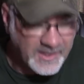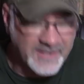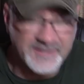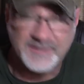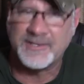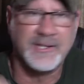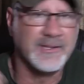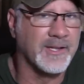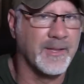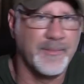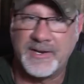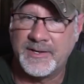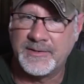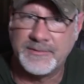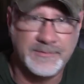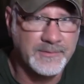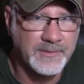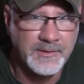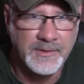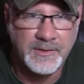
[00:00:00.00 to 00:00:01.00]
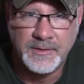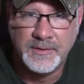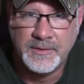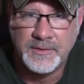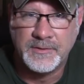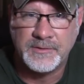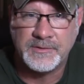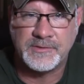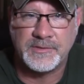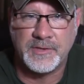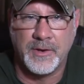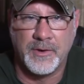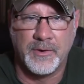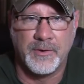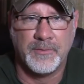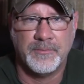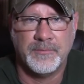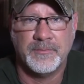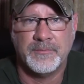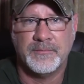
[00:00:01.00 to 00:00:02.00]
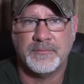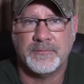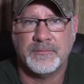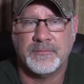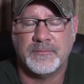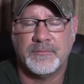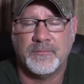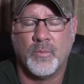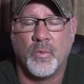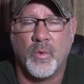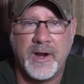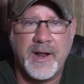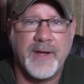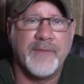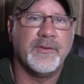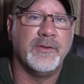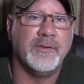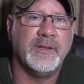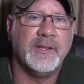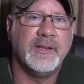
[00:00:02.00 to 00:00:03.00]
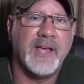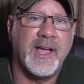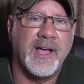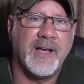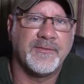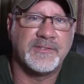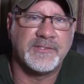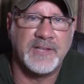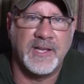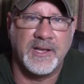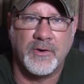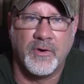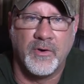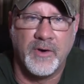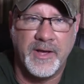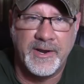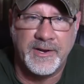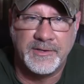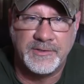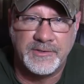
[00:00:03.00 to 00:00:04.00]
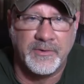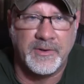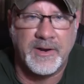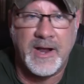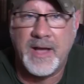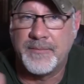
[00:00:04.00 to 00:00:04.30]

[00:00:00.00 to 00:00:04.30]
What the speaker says: It's unlimited, so whatever you need to have sent, go ahead and do it.